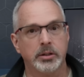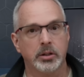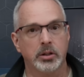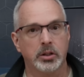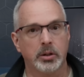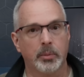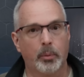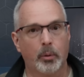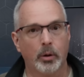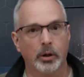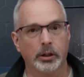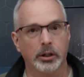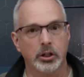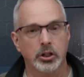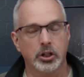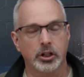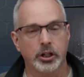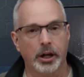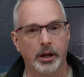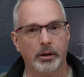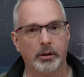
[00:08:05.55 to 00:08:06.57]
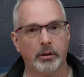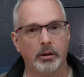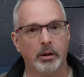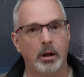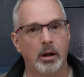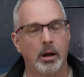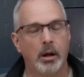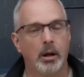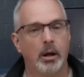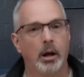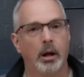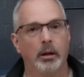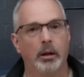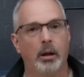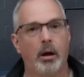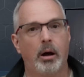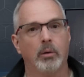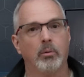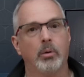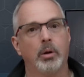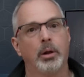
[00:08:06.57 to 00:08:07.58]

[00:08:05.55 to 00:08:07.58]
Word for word: to support this channel, along